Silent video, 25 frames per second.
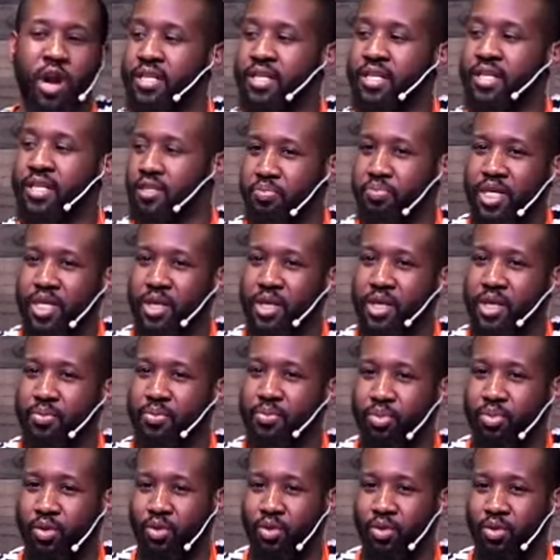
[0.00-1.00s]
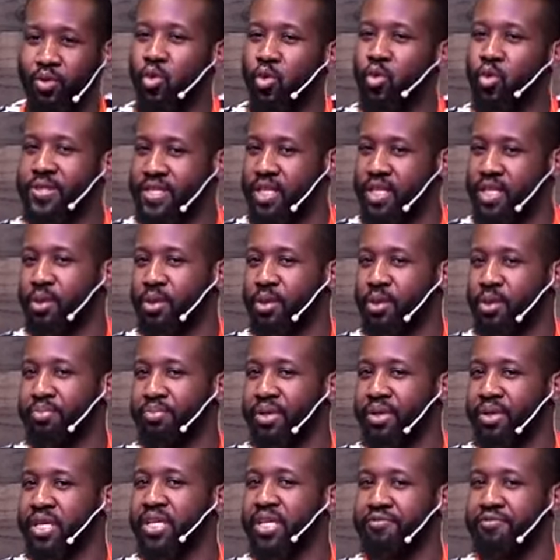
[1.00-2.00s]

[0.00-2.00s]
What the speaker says: of people who still believe